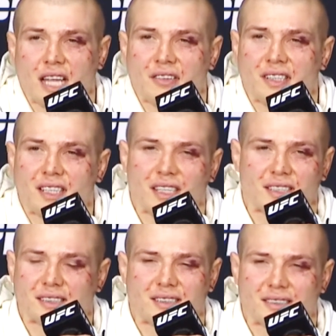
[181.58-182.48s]
Darren Till
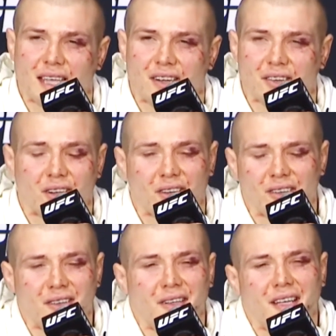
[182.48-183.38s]
is I don't
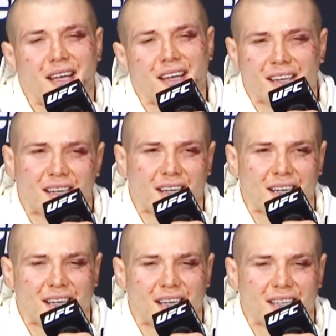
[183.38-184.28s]
know.
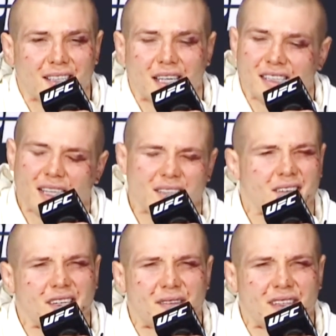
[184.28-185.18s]
Uh, I, I
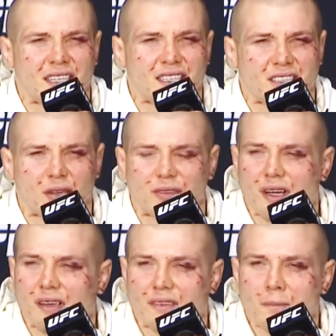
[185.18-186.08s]
don't even think he's top
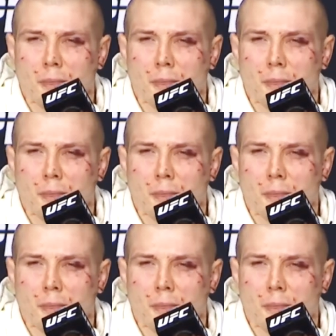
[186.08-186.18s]
five.